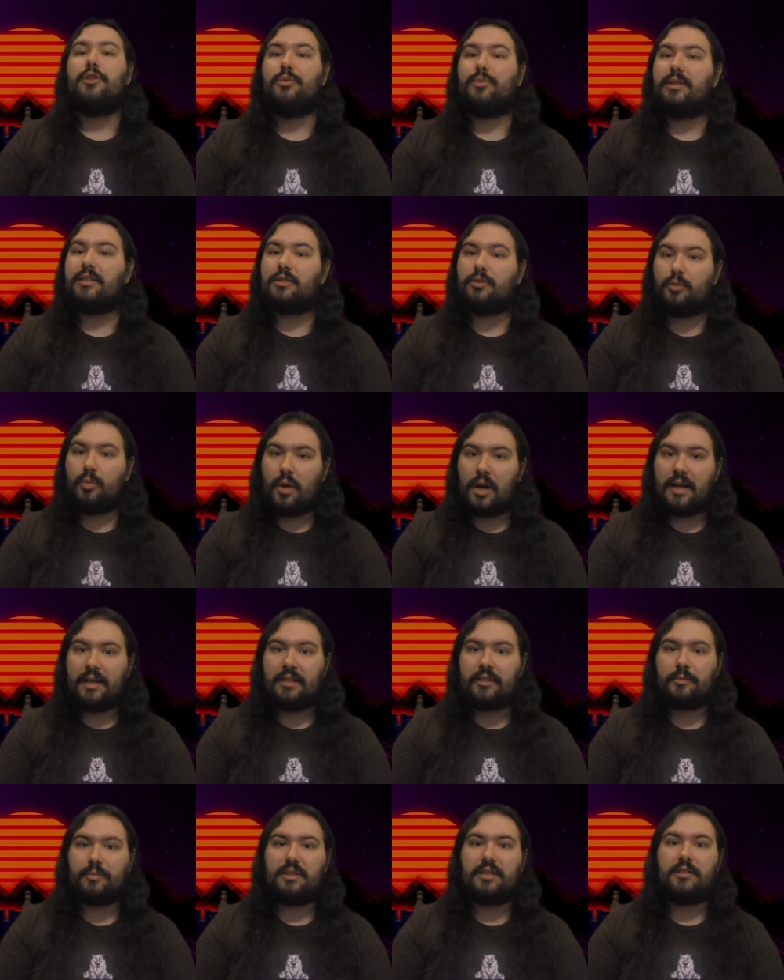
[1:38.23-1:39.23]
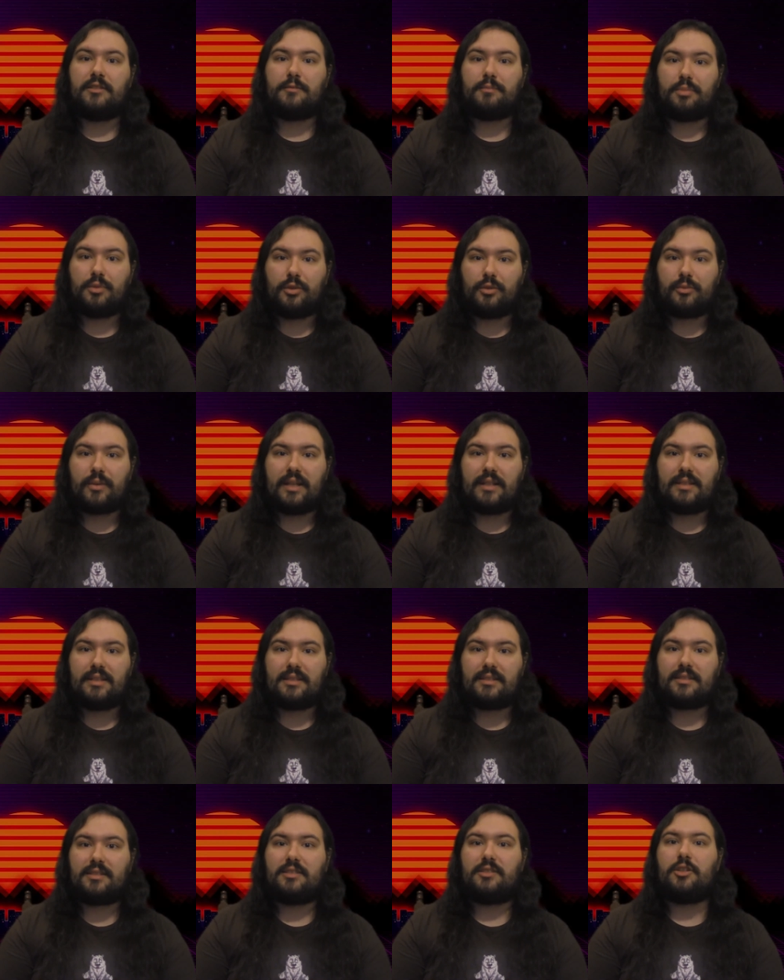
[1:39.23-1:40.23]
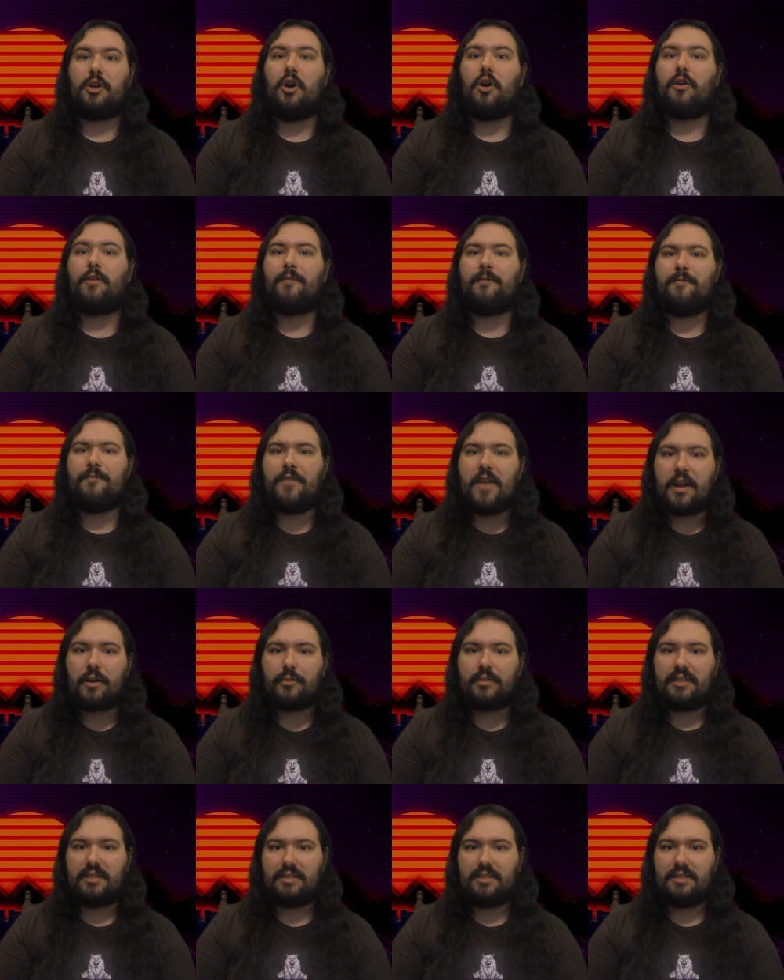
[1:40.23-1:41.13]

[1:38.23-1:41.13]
The reason why is because Blu-ray discs are very